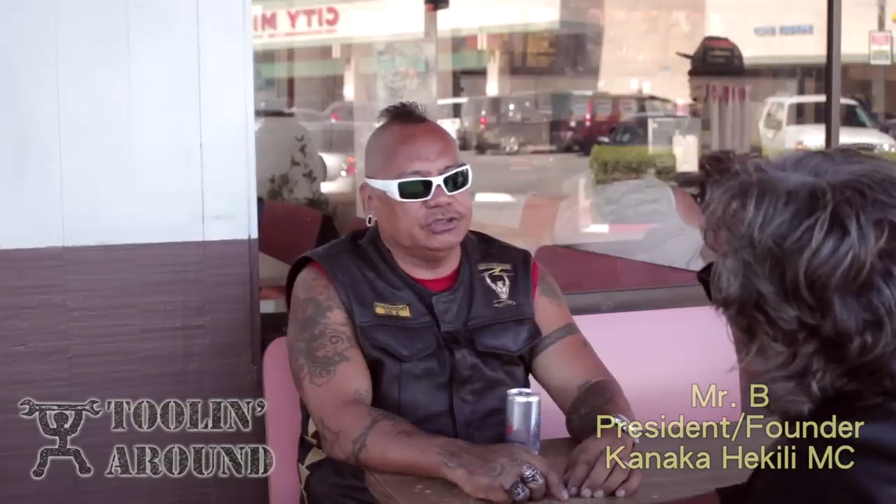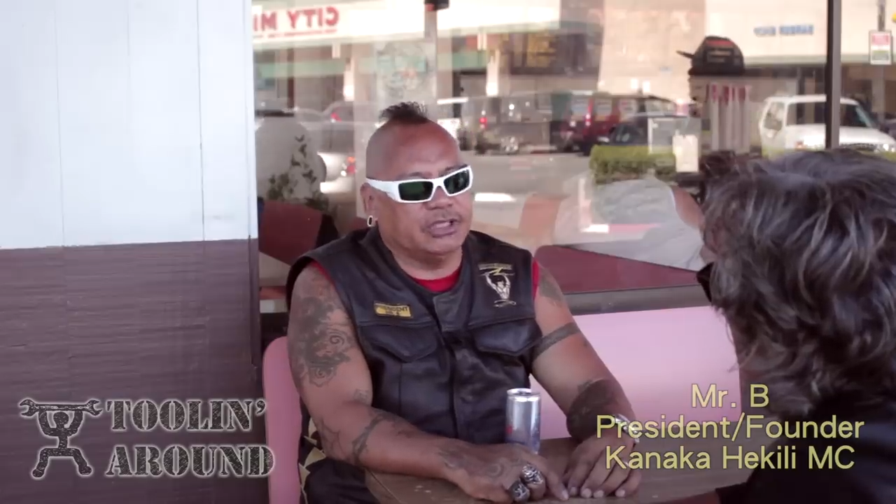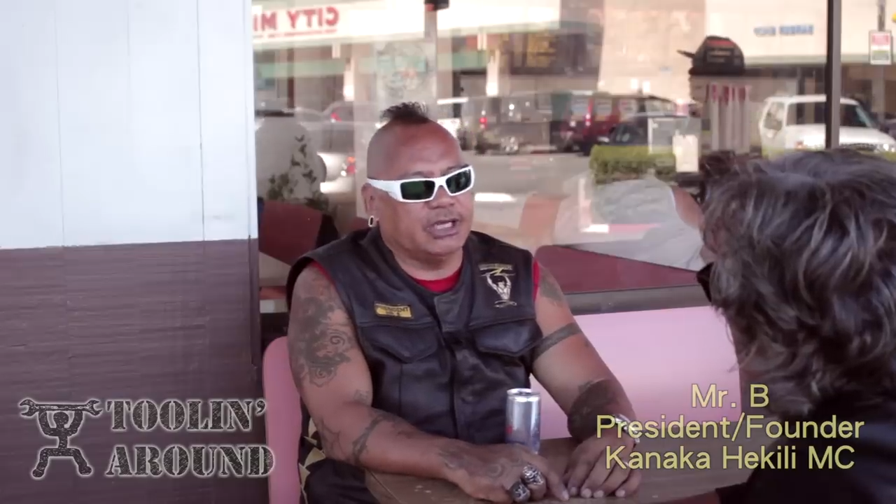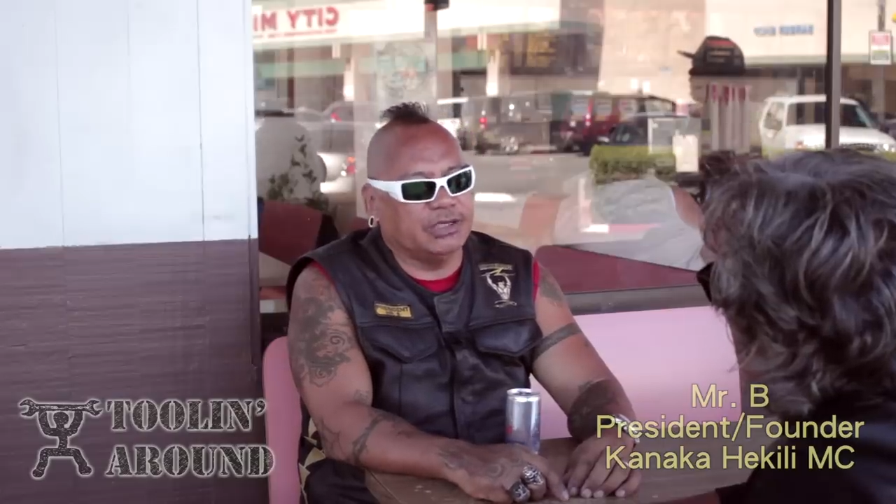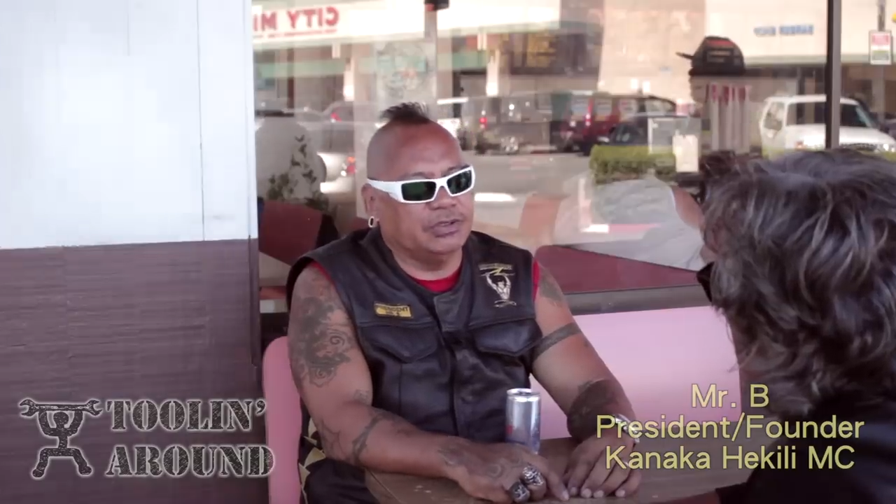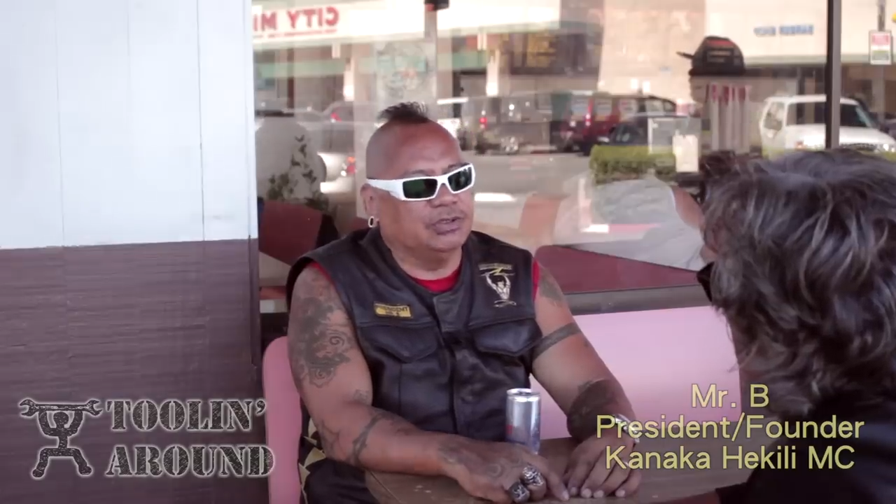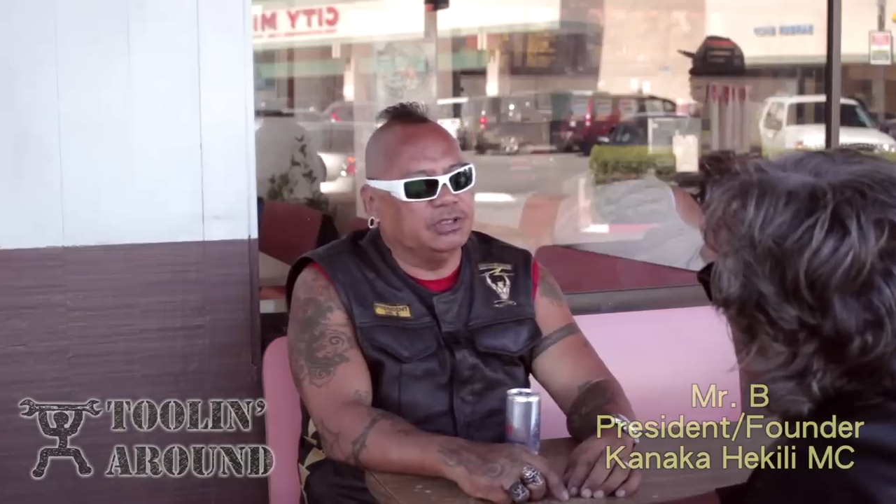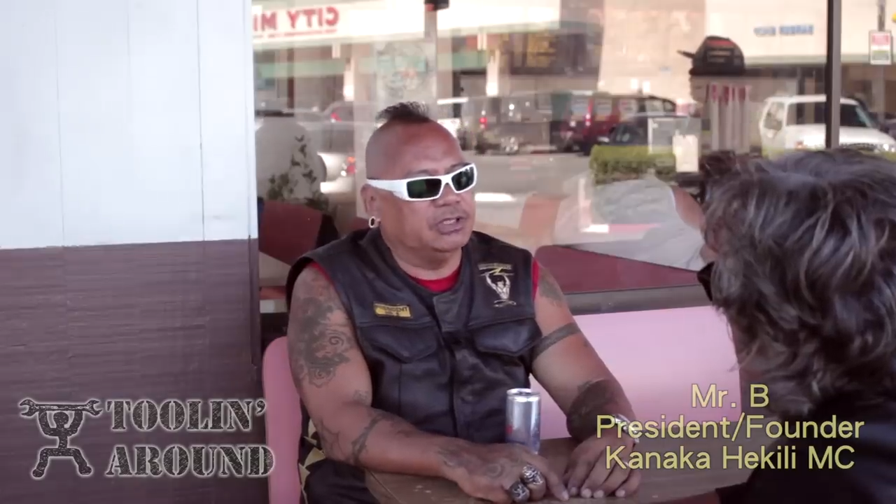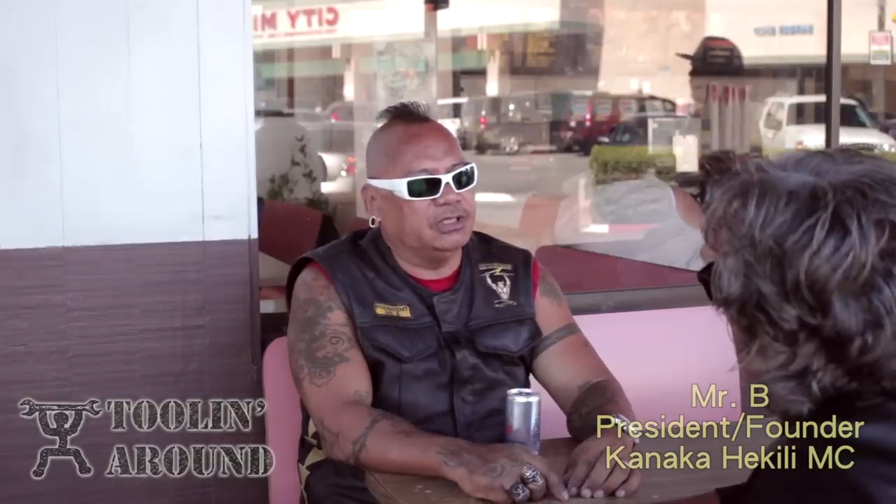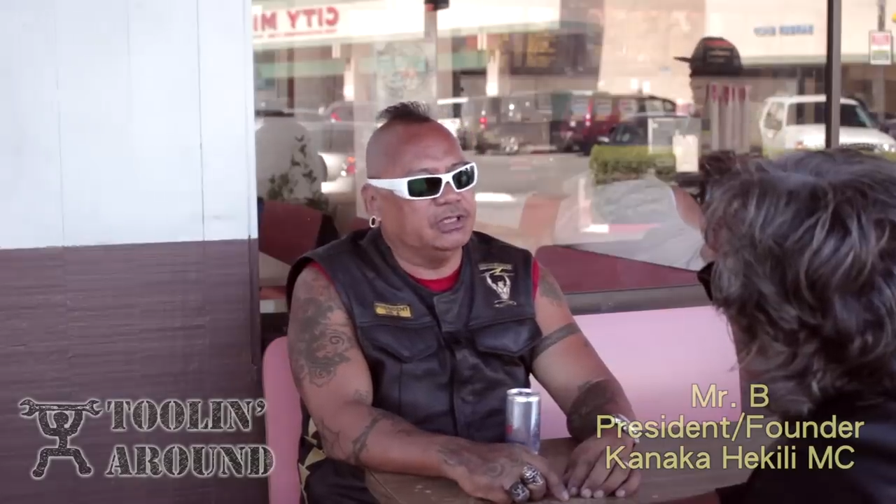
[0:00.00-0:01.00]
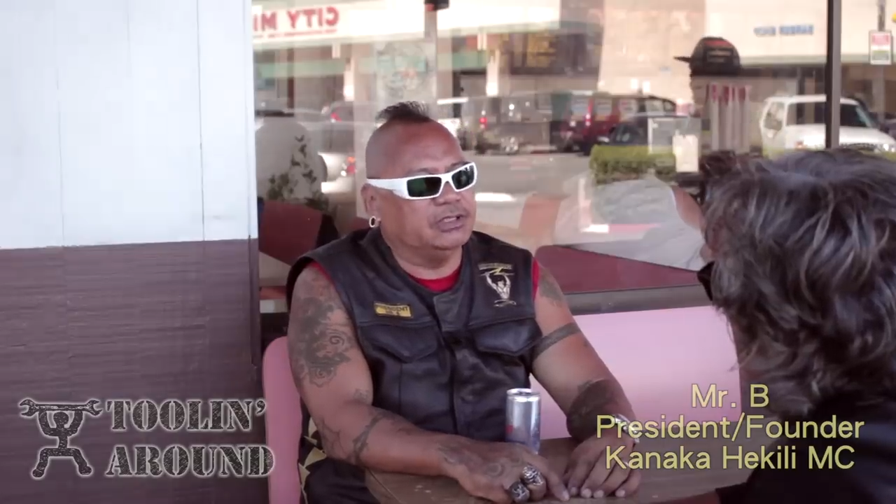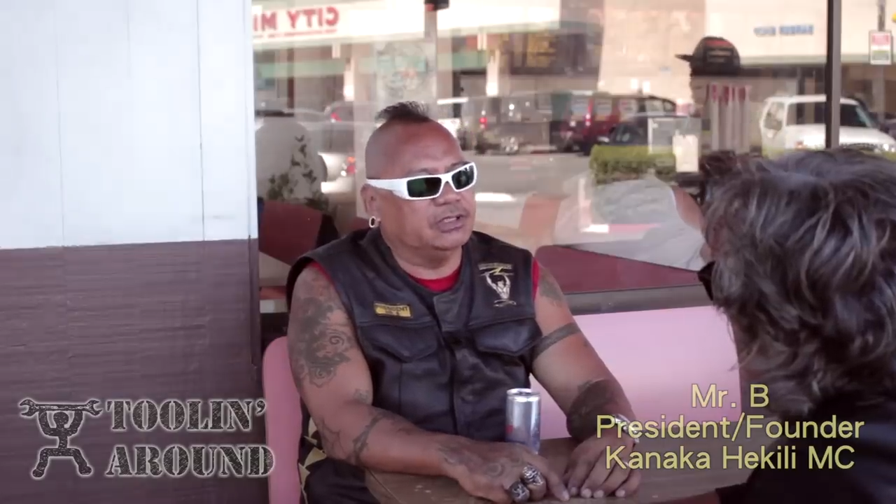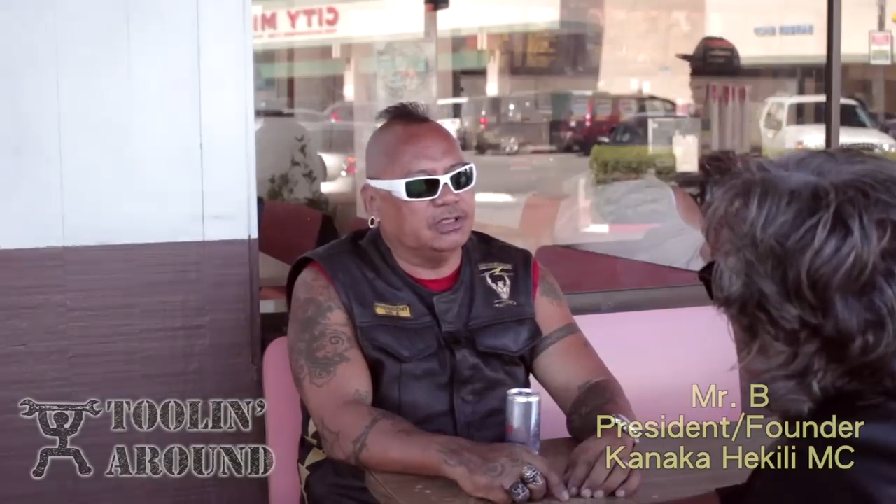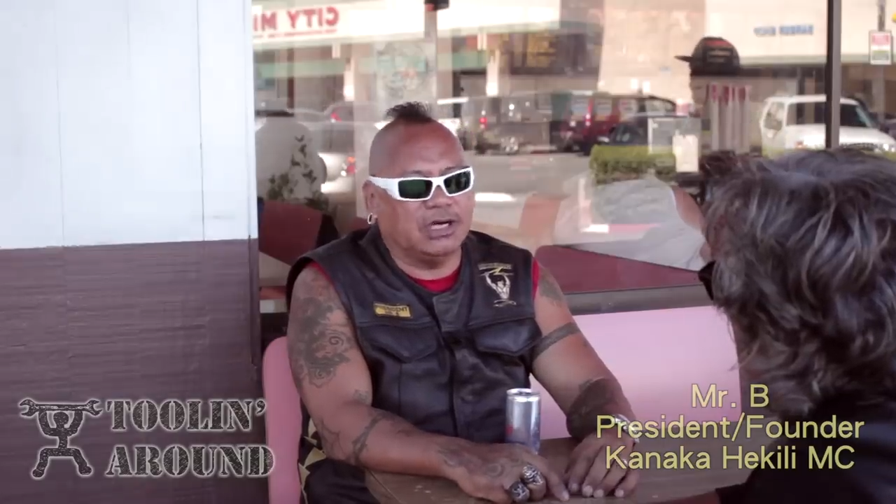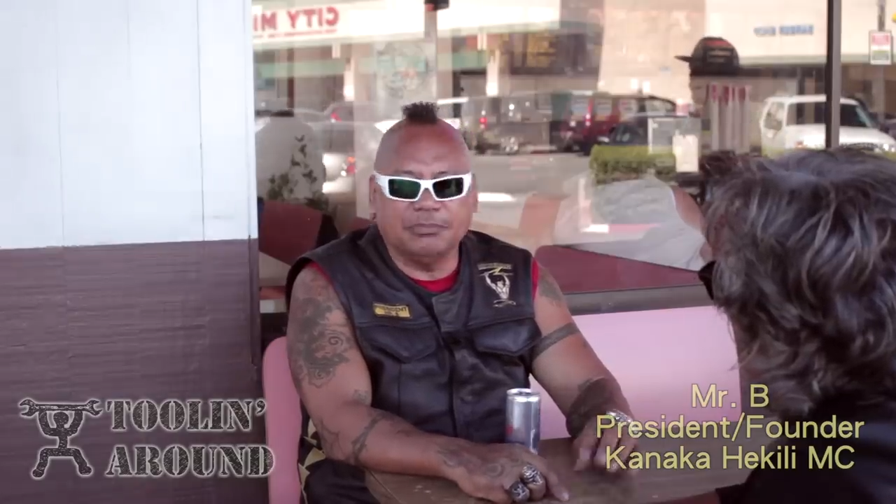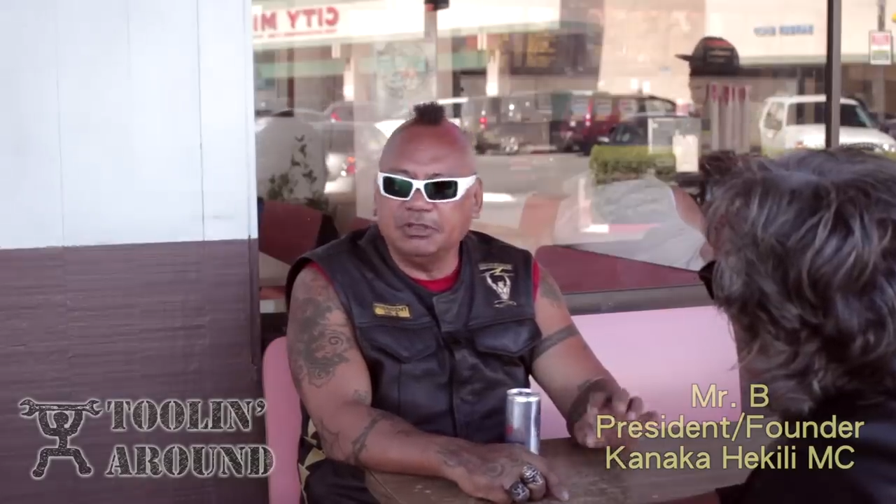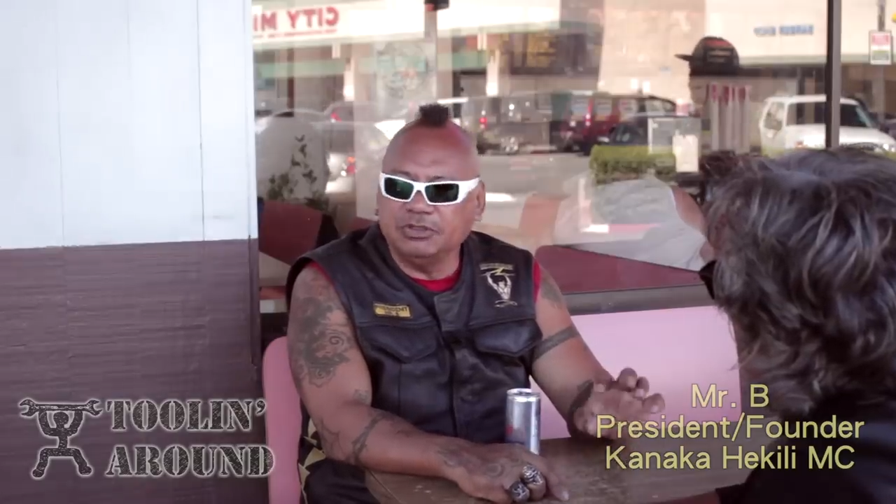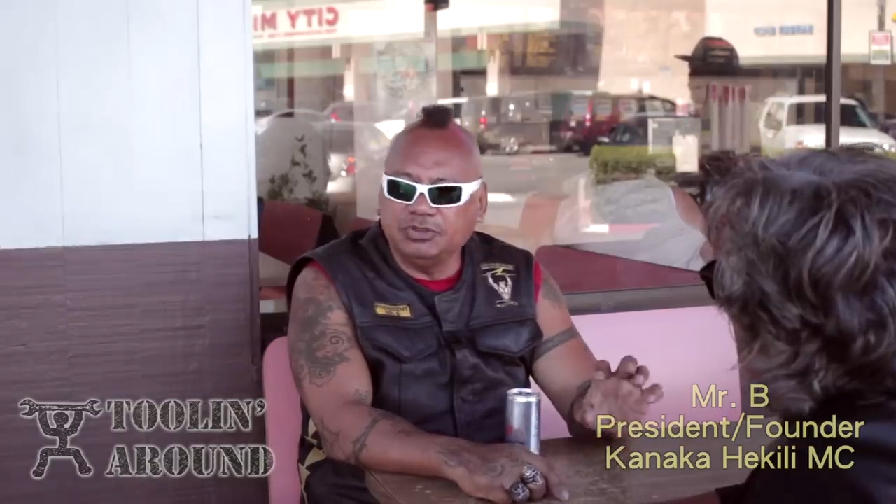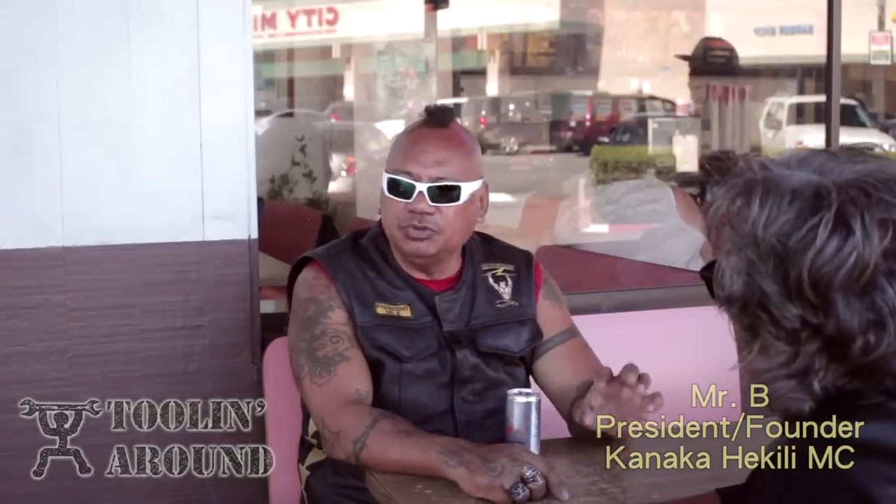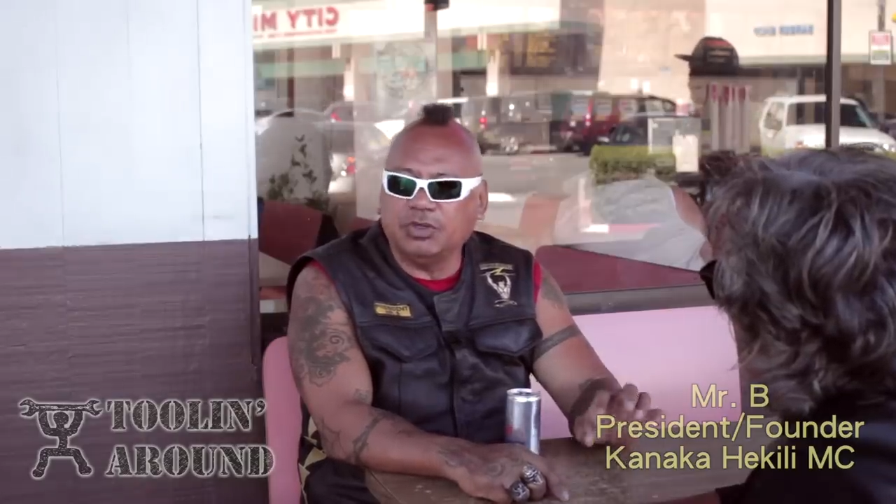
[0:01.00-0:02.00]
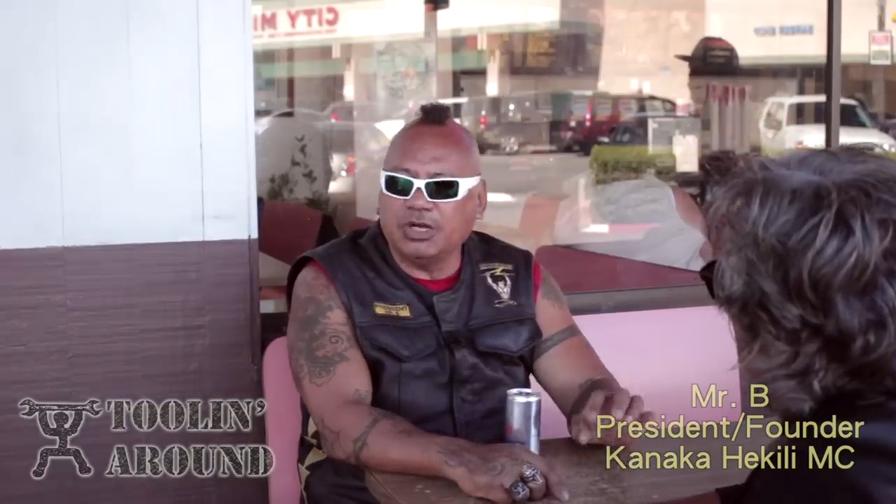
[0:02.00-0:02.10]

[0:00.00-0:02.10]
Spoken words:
Yeah. I mean, to